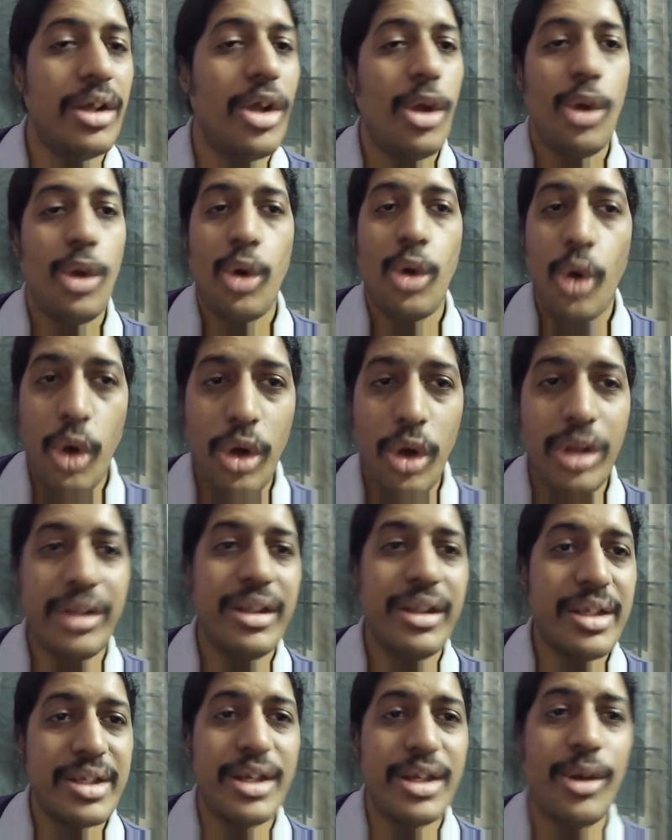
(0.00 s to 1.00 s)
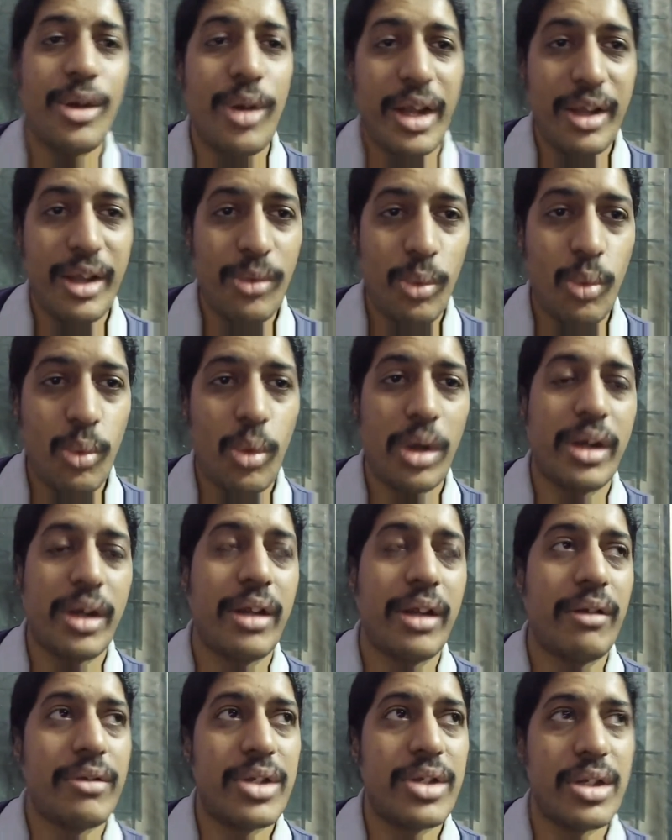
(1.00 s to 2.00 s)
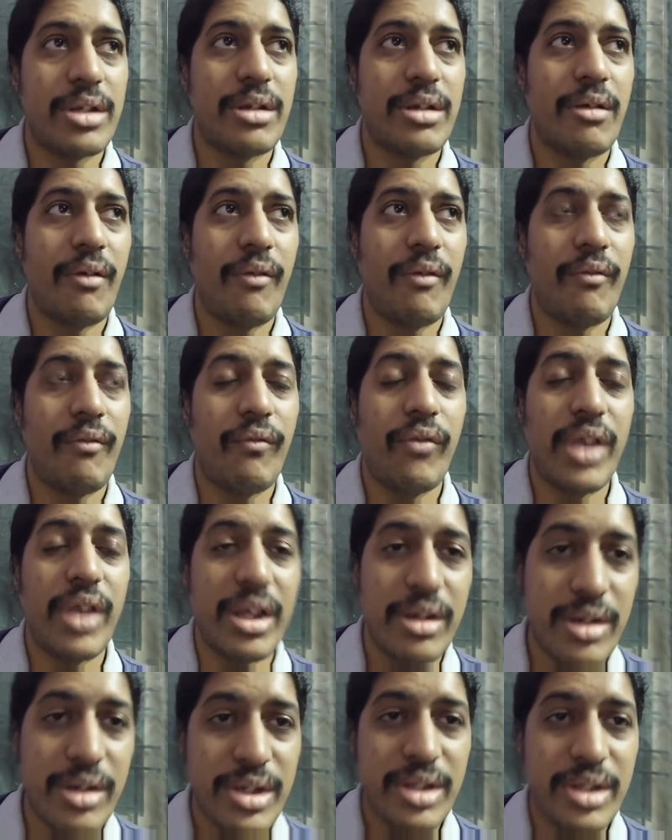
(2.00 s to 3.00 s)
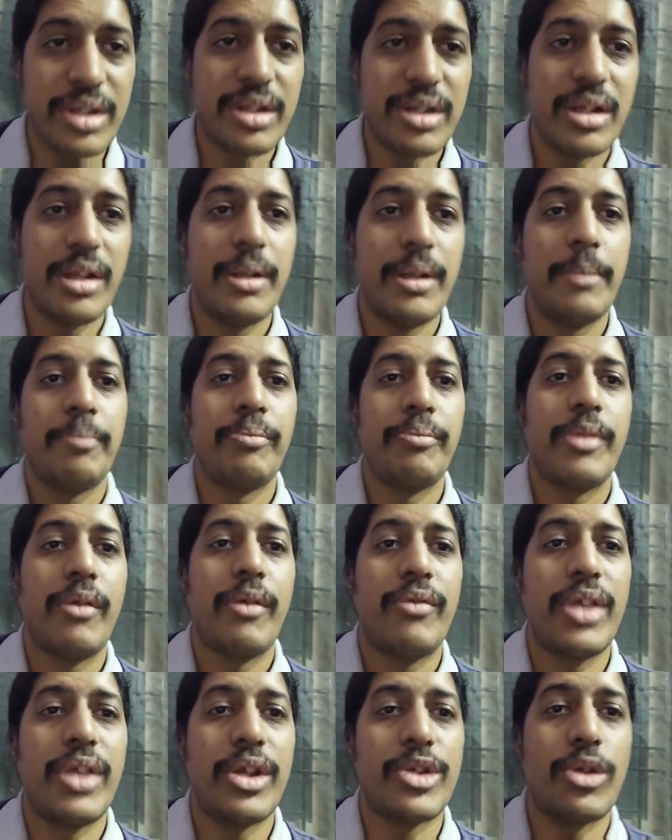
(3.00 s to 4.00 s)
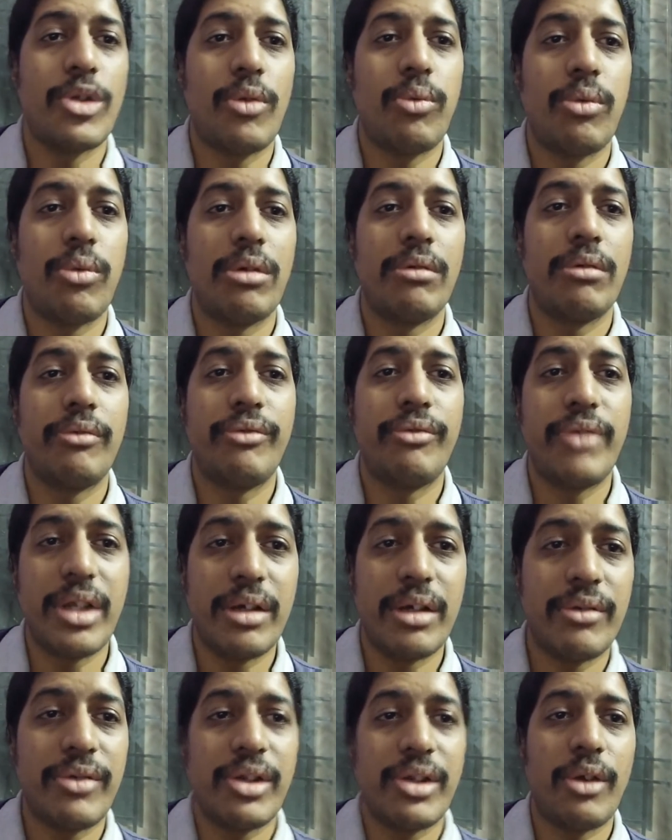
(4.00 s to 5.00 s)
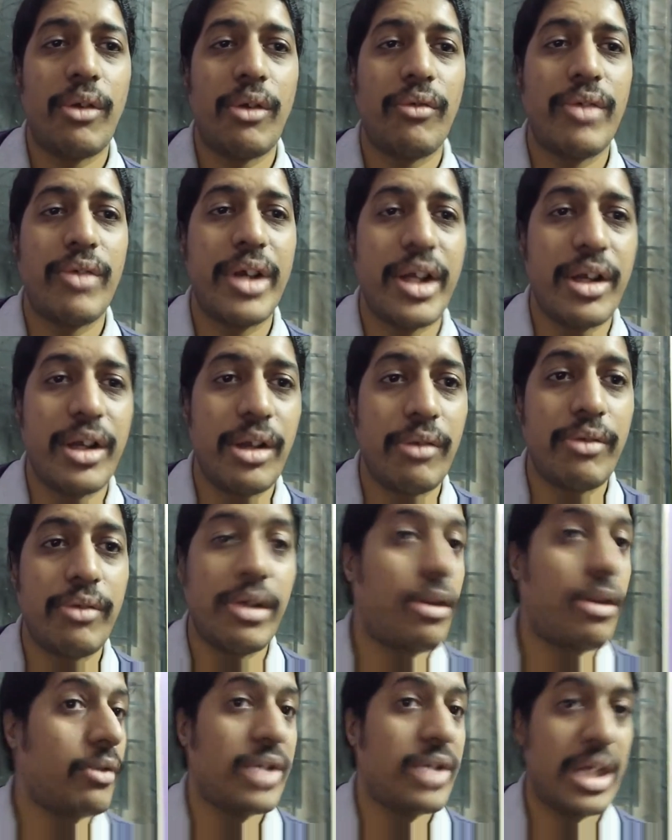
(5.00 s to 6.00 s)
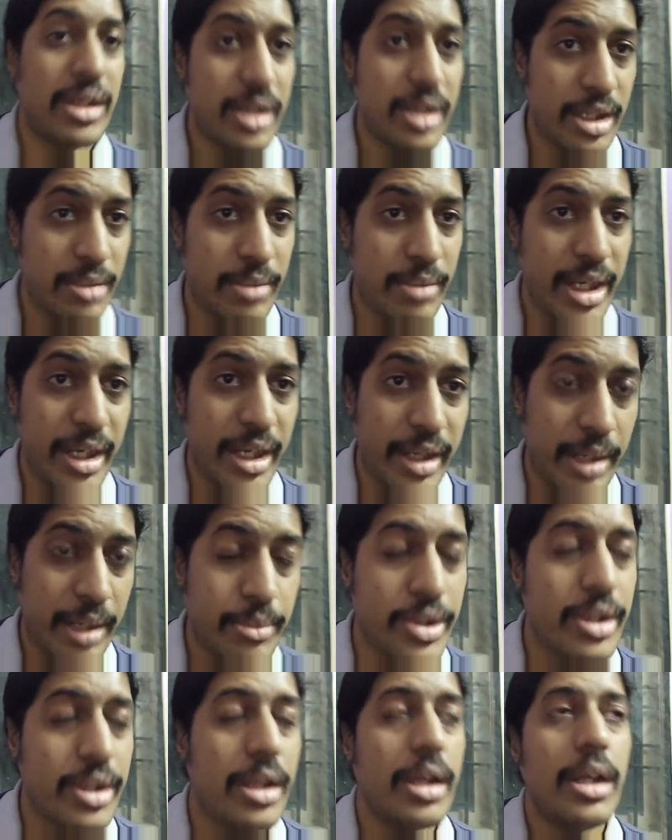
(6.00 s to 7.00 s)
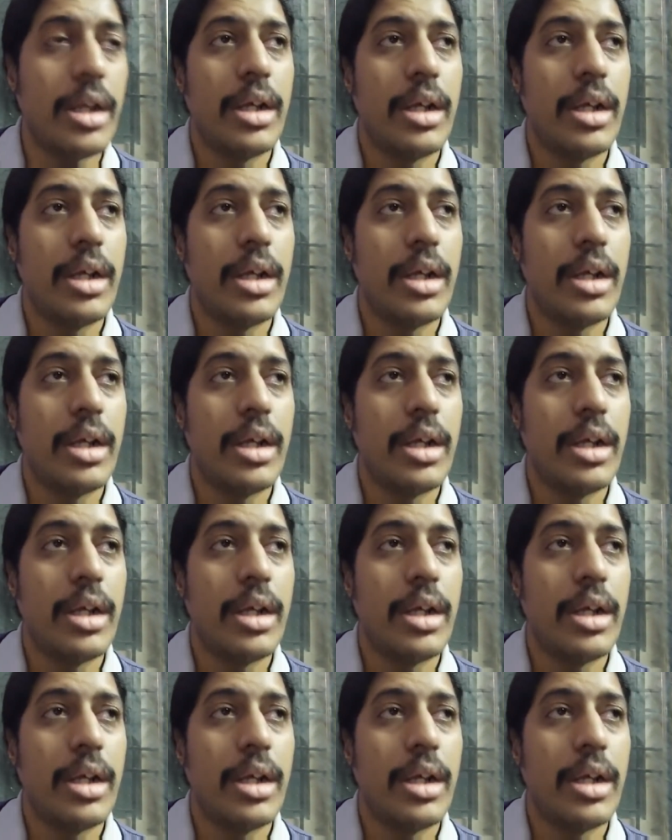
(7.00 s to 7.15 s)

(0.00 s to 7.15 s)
All this, you know, like what ifs, fears, fears of fear, fear of ridicule, fear of success many times.